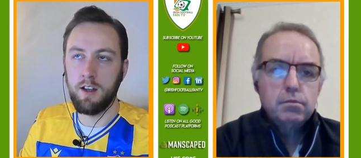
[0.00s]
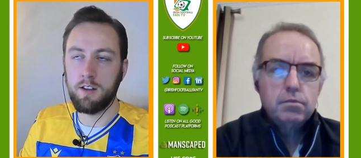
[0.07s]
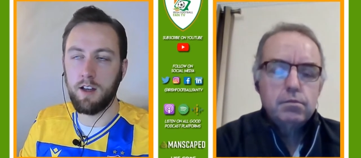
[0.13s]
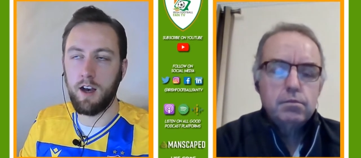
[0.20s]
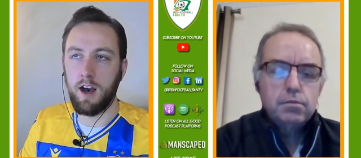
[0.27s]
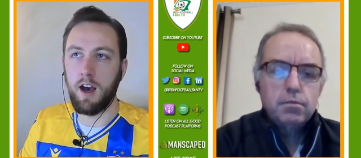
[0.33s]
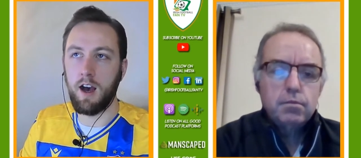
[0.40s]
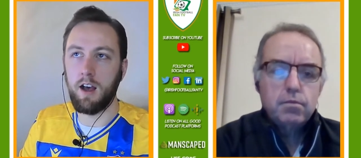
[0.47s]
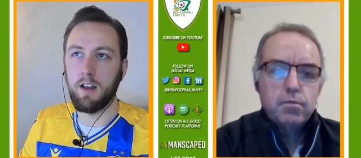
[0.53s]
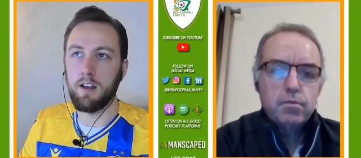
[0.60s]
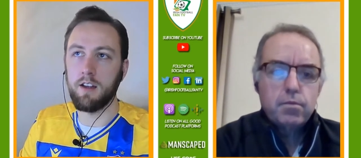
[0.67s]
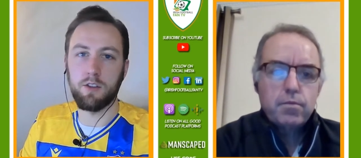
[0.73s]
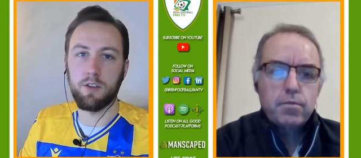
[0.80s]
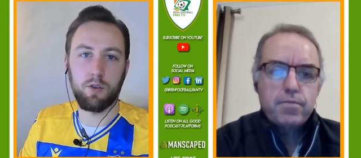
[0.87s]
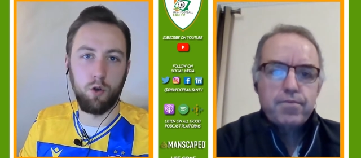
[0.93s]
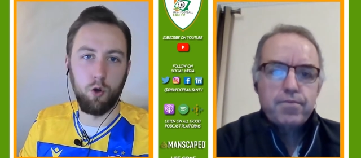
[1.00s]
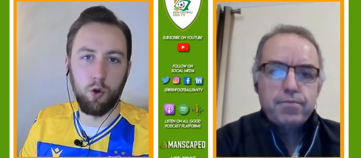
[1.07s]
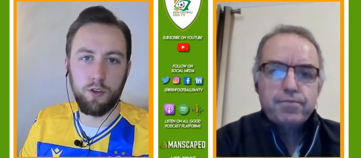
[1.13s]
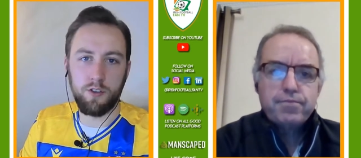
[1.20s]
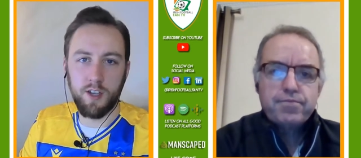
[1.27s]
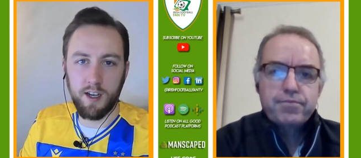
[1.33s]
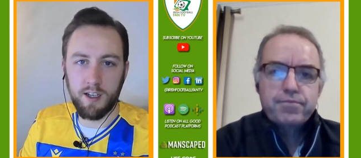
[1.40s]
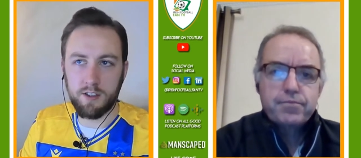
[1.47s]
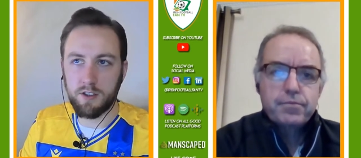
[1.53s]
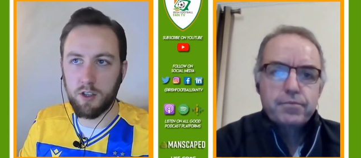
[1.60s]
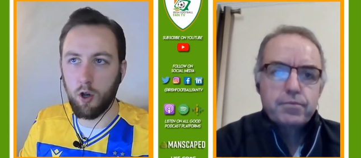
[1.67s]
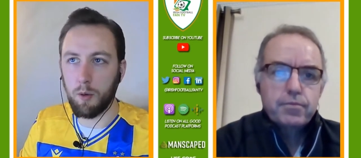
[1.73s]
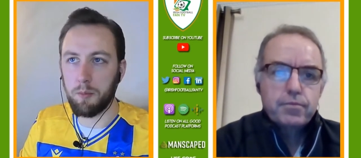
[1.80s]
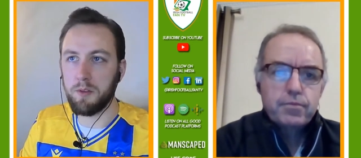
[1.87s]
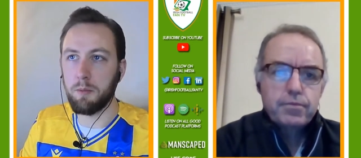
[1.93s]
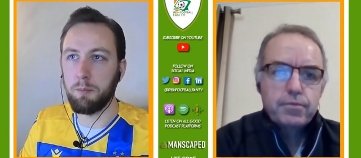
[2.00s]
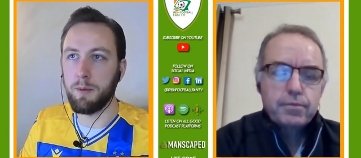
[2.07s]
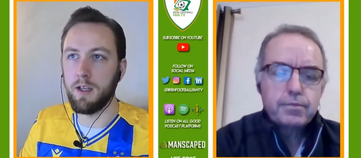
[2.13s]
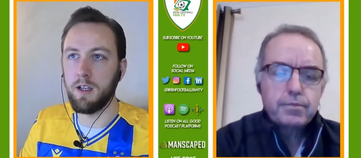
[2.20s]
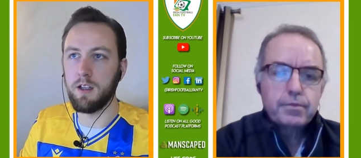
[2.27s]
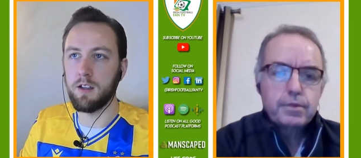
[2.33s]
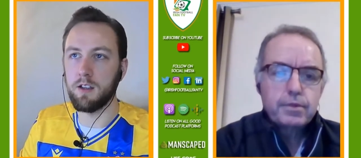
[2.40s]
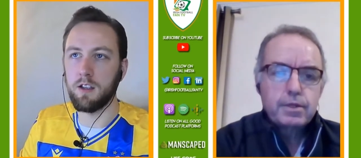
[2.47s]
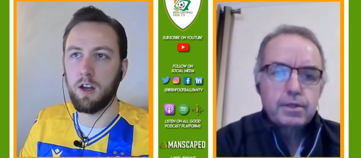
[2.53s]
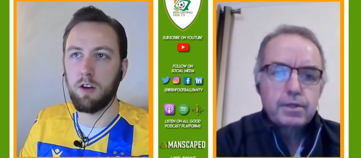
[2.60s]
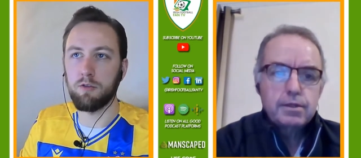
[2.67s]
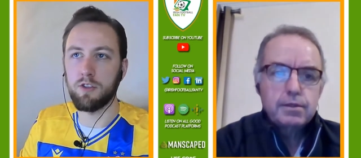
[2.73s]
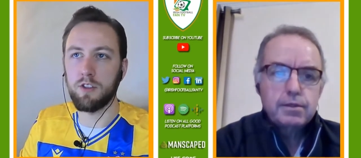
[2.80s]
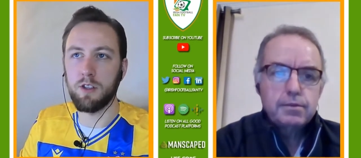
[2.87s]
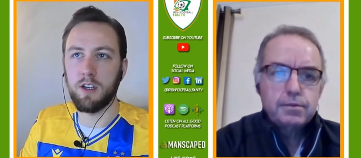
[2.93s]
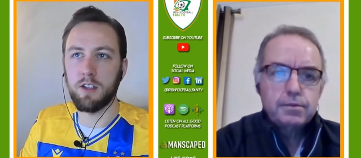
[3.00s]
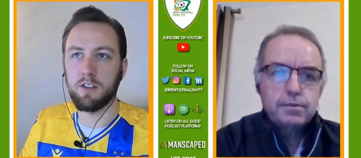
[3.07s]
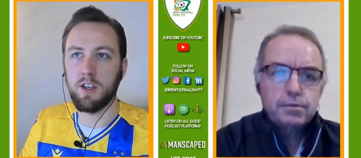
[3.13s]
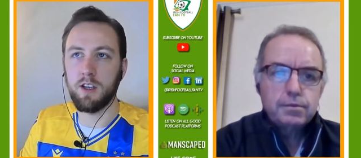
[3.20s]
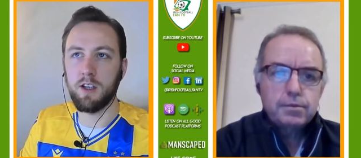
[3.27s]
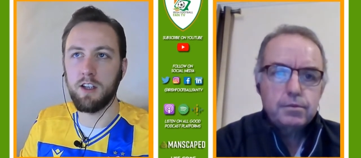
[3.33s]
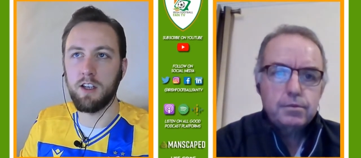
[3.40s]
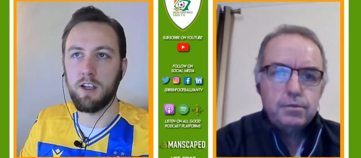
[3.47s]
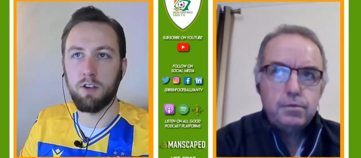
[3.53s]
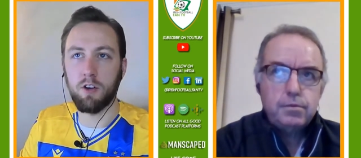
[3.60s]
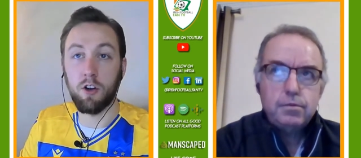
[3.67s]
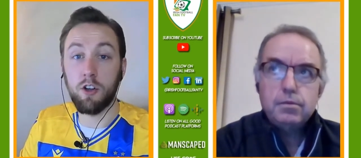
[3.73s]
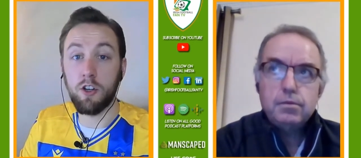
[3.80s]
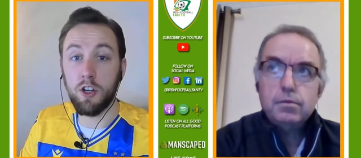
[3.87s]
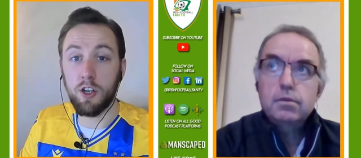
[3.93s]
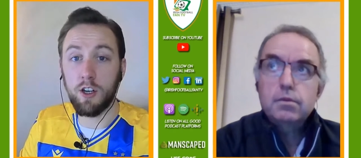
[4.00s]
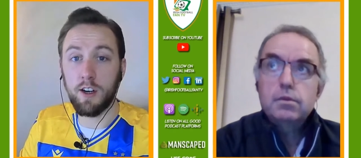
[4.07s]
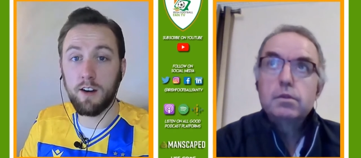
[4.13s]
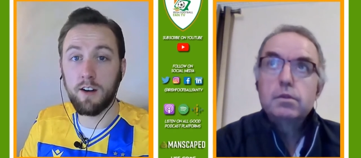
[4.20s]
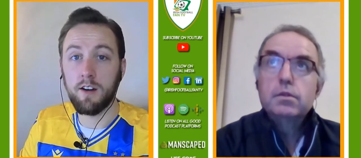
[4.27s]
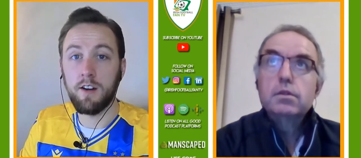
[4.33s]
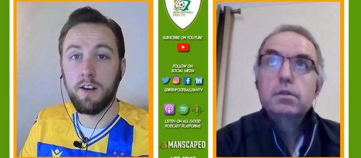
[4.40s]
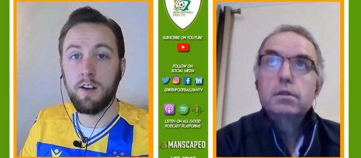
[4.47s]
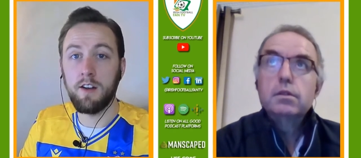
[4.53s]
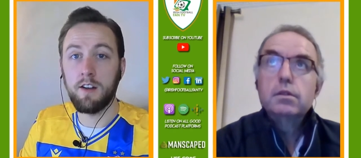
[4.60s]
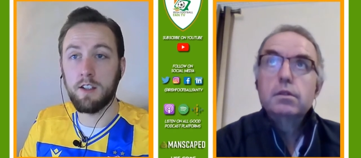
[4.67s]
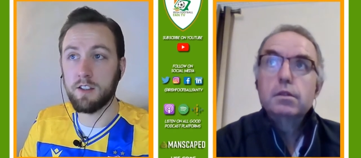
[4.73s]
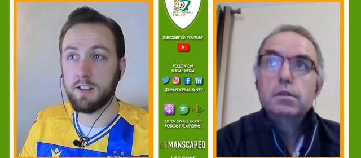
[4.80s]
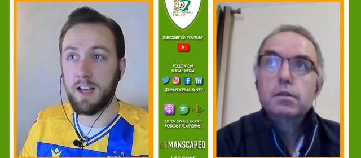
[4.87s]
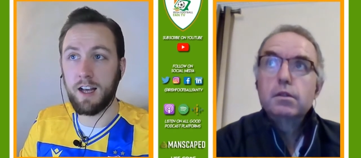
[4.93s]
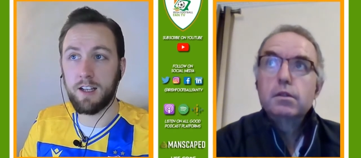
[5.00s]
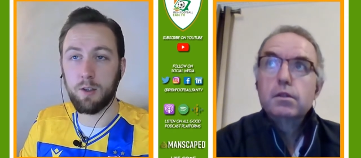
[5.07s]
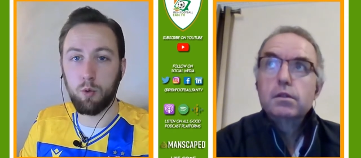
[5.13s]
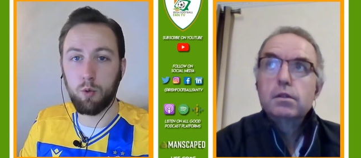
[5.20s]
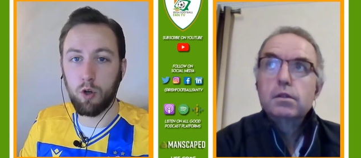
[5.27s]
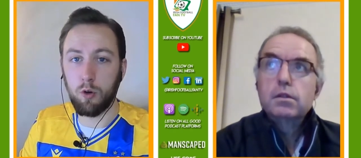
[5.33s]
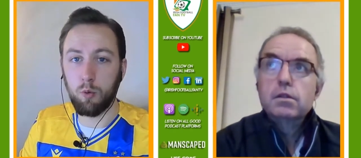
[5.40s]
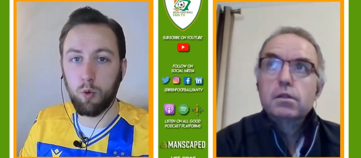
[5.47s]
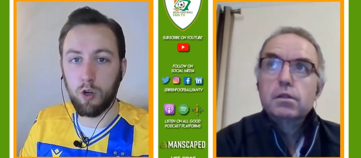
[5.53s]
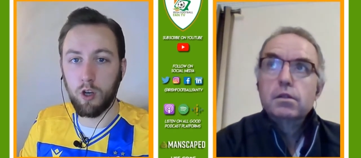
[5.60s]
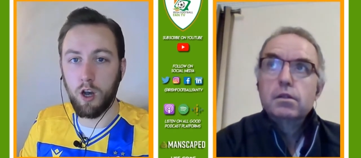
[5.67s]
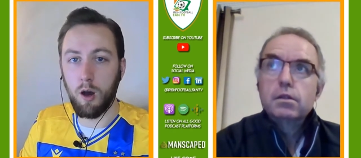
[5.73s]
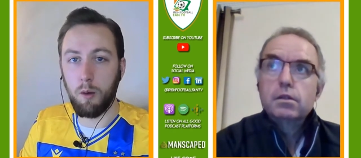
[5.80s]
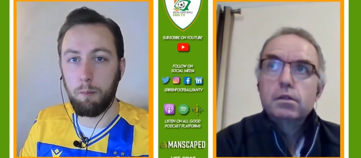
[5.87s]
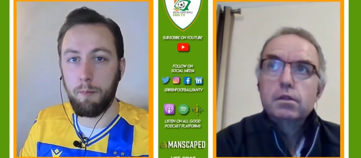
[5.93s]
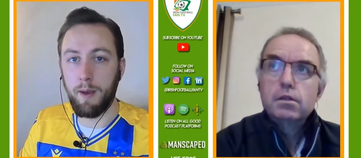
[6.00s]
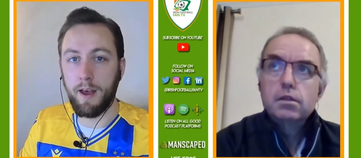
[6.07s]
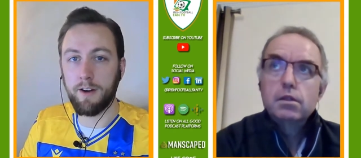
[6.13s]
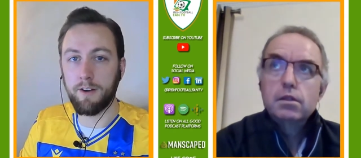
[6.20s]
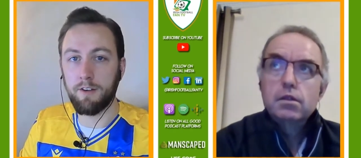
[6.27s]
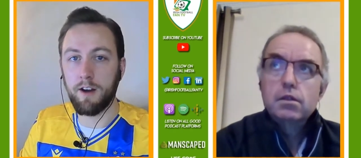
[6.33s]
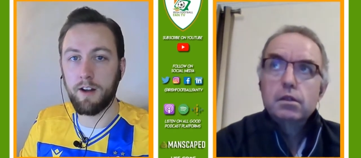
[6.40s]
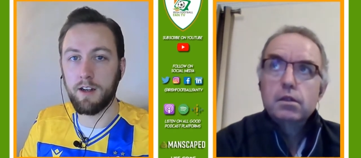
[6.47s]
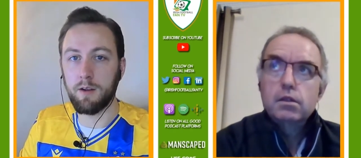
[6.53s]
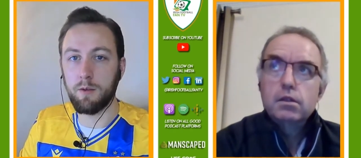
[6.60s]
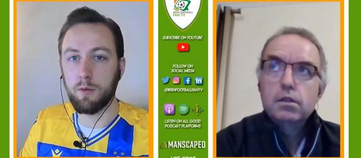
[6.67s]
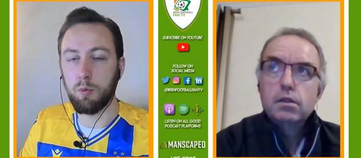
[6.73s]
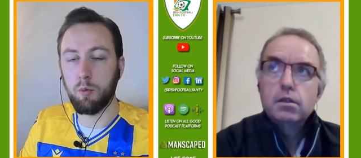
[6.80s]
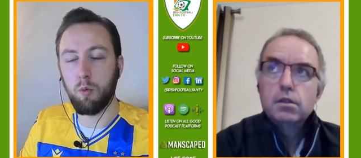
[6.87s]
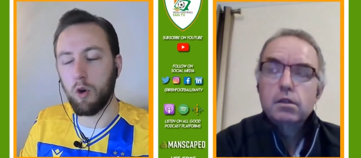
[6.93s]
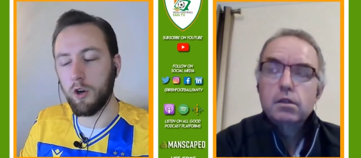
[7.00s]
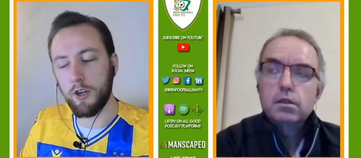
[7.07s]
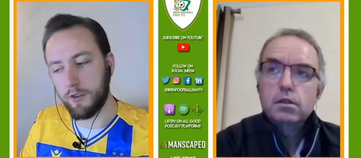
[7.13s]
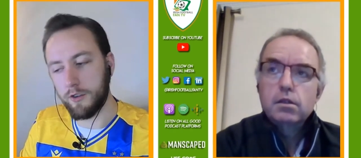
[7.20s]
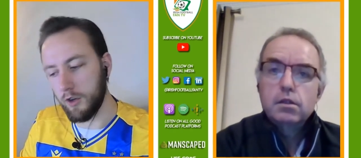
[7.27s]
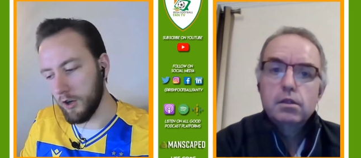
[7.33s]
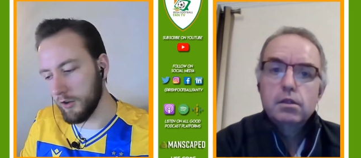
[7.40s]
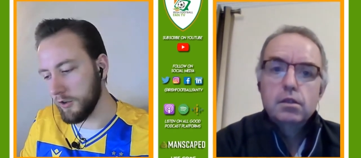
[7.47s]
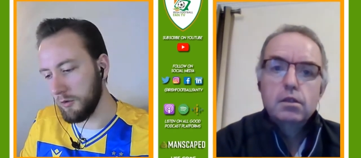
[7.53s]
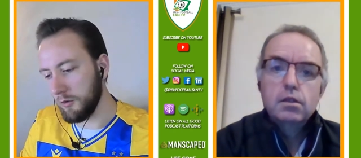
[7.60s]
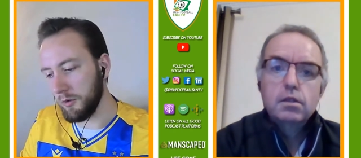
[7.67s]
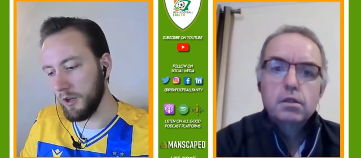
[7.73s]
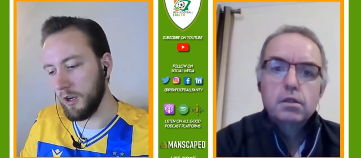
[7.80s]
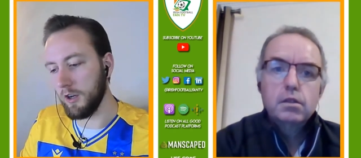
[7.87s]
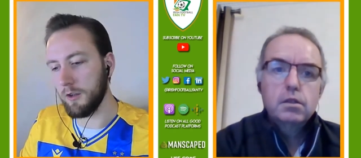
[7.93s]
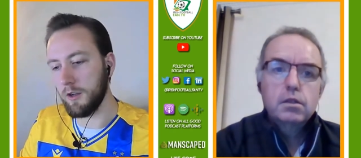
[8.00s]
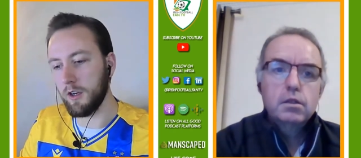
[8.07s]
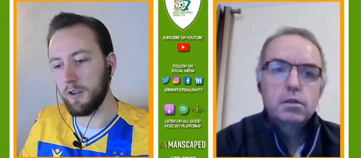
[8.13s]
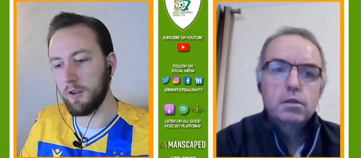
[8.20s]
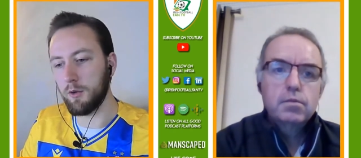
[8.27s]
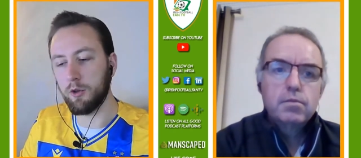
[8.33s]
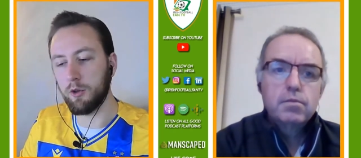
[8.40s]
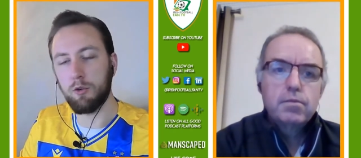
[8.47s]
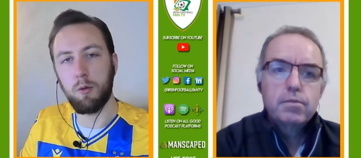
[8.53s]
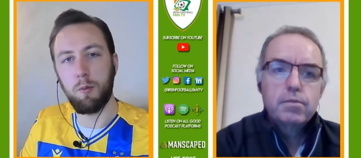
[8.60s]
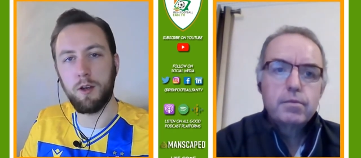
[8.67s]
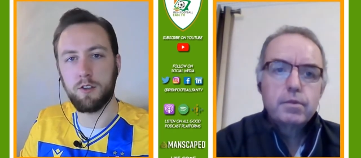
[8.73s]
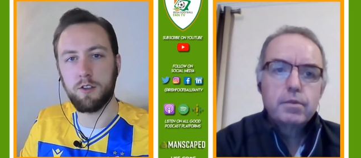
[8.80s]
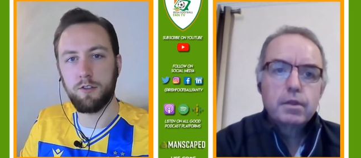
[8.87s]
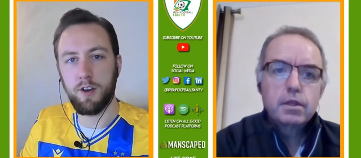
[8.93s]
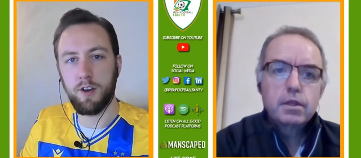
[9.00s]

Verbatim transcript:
Speaker 1: that is good takes time to build, and obviously I'd say year on year the standard would, would have got better at it. But what are your thoughts anyway? I, I know you were a massive